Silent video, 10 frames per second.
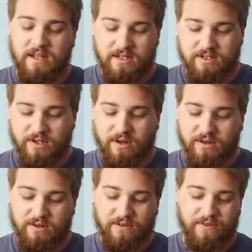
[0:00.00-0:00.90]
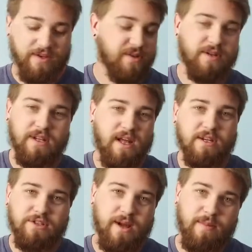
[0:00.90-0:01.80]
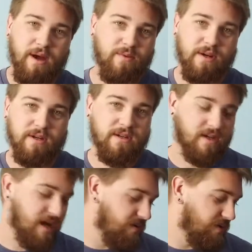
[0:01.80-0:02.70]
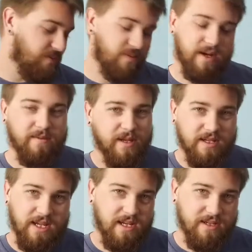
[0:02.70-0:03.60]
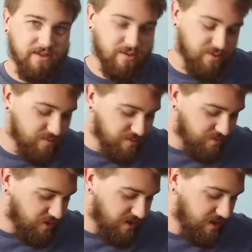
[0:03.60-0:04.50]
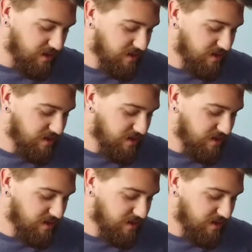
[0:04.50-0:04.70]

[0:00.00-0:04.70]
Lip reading: So if you're doing a lot of tripod work, I wouldn't recommend getting a zoom and whatnot.